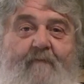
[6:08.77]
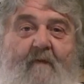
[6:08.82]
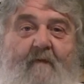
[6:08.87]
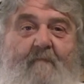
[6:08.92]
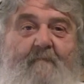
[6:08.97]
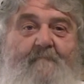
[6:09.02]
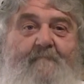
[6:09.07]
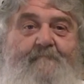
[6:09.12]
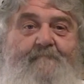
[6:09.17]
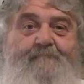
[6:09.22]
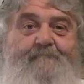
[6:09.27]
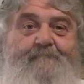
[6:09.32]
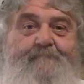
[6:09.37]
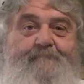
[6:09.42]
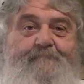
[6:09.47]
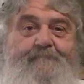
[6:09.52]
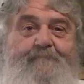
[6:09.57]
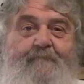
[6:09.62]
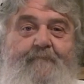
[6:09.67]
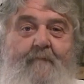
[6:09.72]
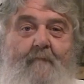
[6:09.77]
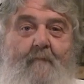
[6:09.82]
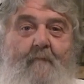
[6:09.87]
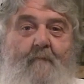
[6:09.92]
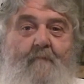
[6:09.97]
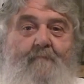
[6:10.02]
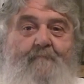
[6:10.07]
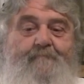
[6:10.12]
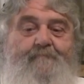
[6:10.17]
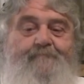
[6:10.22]

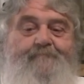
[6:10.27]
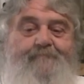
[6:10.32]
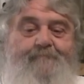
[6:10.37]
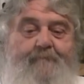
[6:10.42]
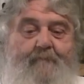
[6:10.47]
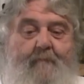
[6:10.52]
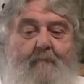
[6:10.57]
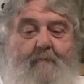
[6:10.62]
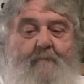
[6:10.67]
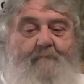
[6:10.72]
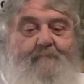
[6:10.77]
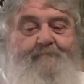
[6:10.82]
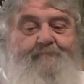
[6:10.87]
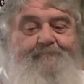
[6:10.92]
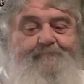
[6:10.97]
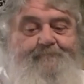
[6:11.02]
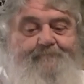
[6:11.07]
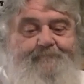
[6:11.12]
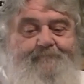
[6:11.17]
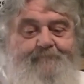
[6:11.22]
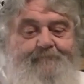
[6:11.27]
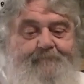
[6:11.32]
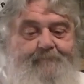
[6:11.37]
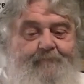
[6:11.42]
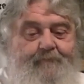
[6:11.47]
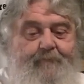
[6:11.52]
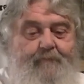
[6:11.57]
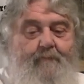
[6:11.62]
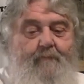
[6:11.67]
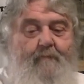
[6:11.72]

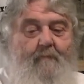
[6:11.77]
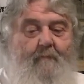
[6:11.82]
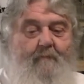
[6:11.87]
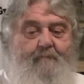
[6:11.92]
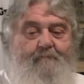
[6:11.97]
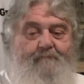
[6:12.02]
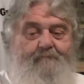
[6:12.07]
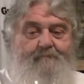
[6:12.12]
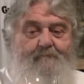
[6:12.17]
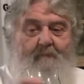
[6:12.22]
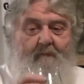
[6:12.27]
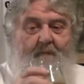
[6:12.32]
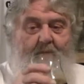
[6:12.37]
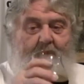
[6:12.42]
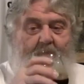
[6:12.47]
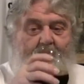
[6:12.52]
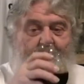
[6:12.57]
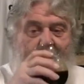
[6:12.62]
[no speech]